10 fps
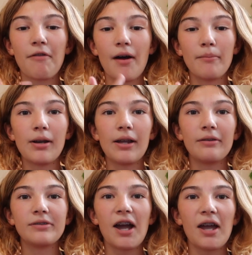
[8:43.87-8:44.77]

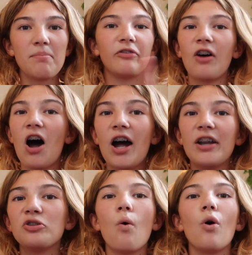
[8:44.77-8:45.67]
thumbnail type
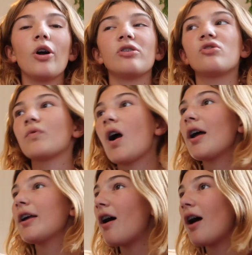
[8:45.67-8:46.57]
font or
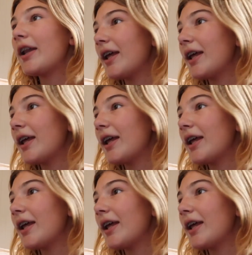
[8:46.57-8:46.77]
drawing on